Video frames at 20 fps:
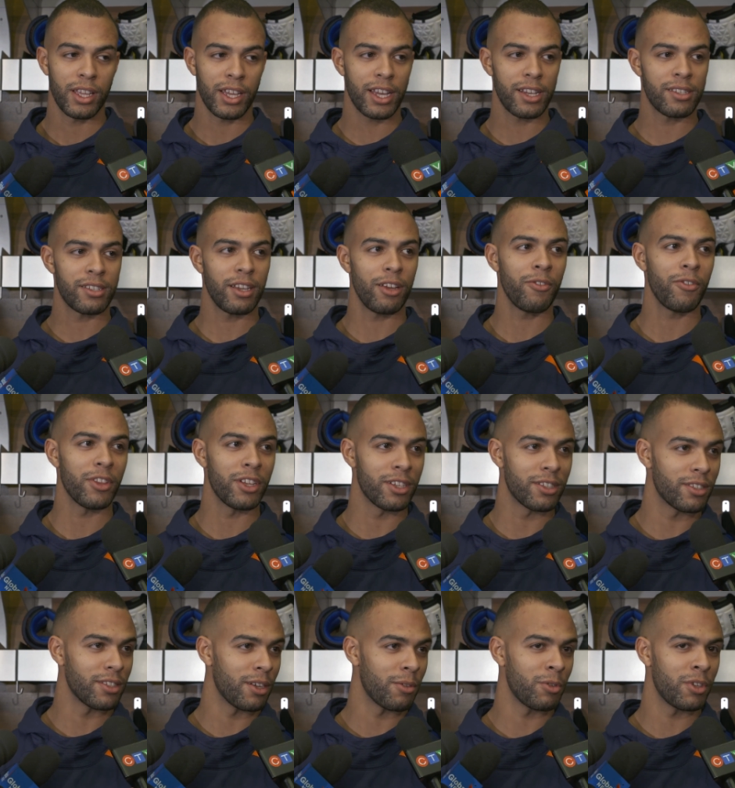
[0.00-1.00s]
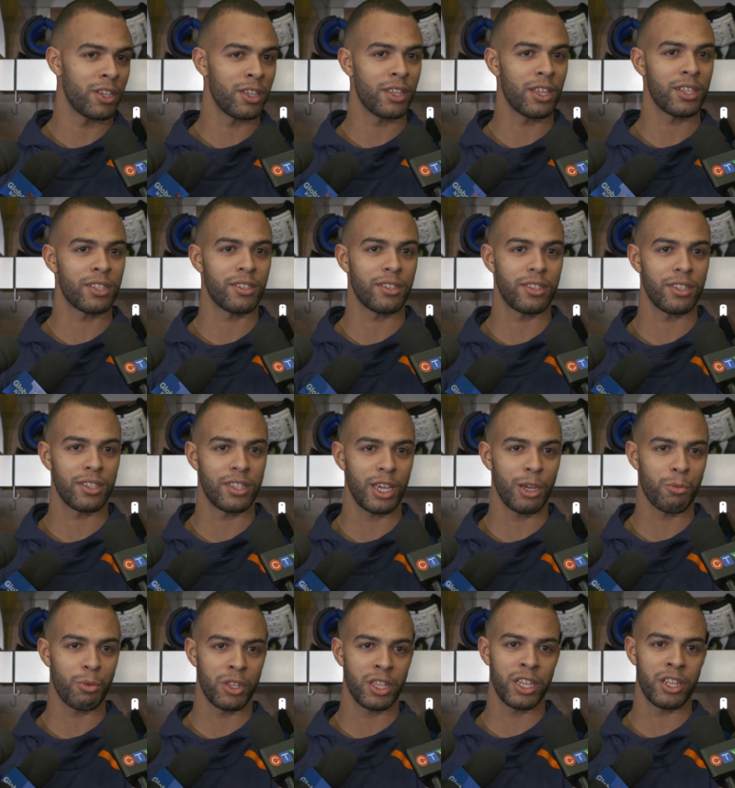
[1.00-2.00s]
That guy's selfless. I mean, that's the
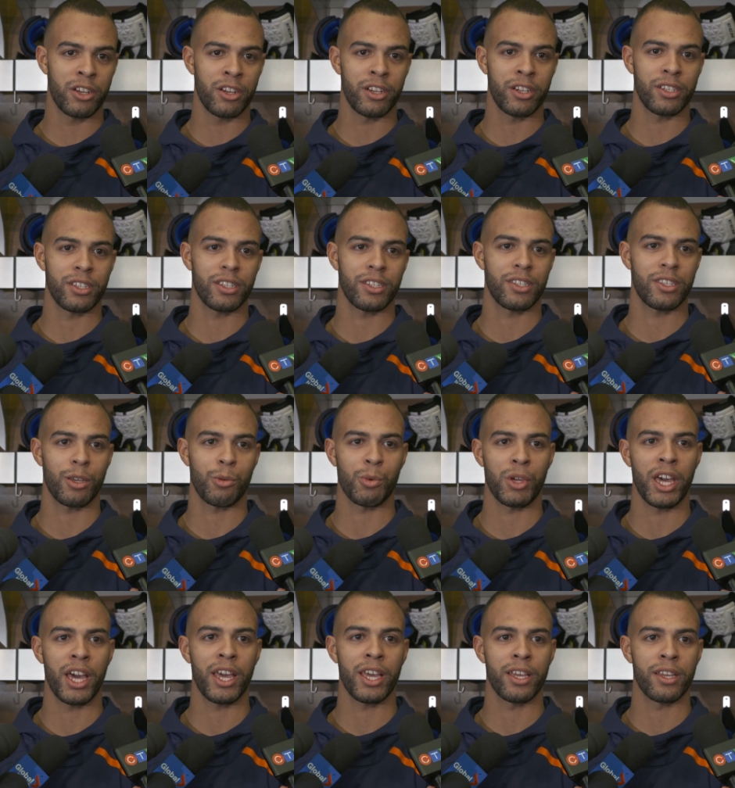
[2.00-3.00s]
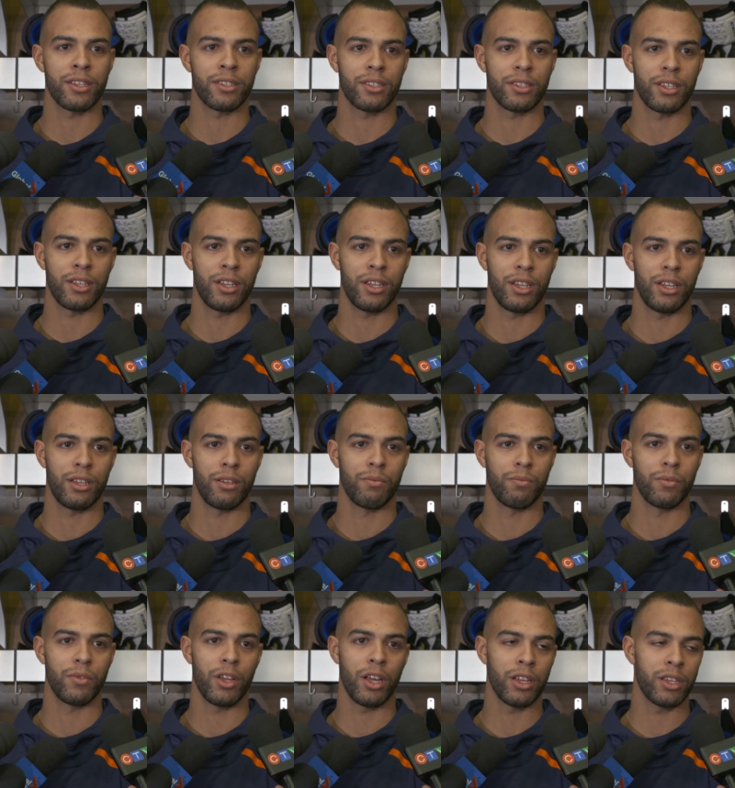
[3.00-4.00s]
type of leader he is. That's the type of guy he is.
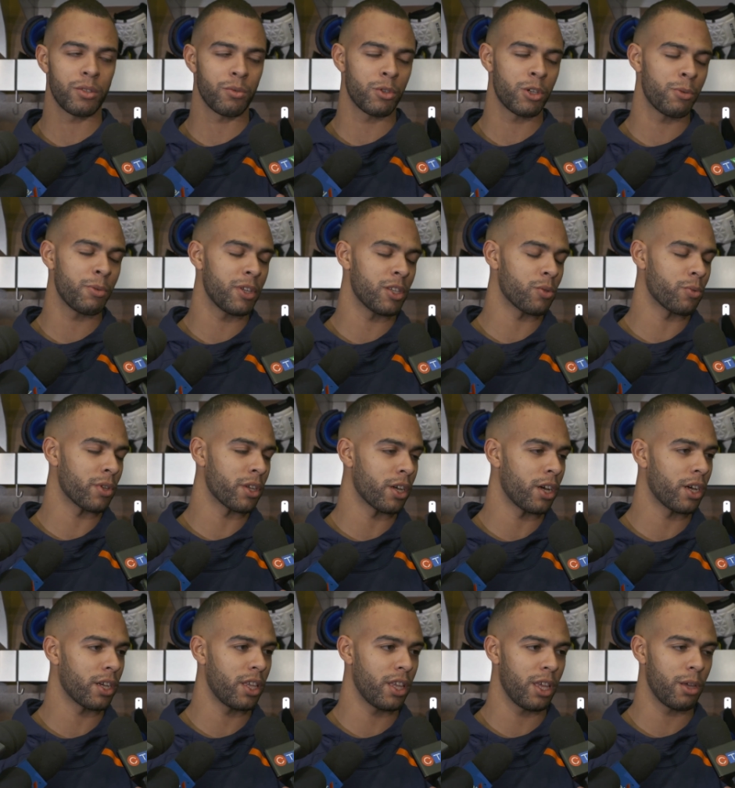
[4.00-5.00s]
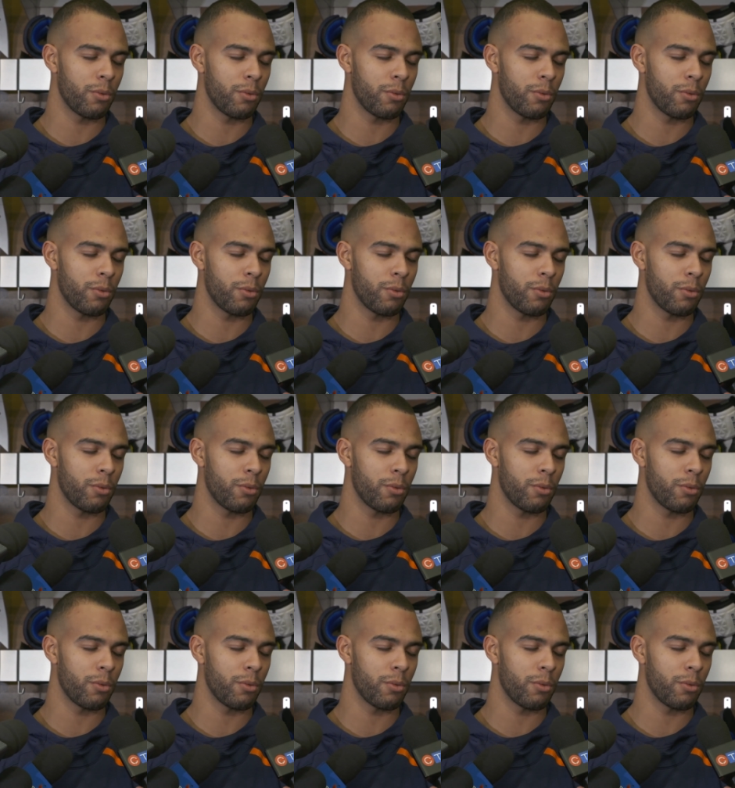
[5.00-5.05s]
All he's worried about is winning hockey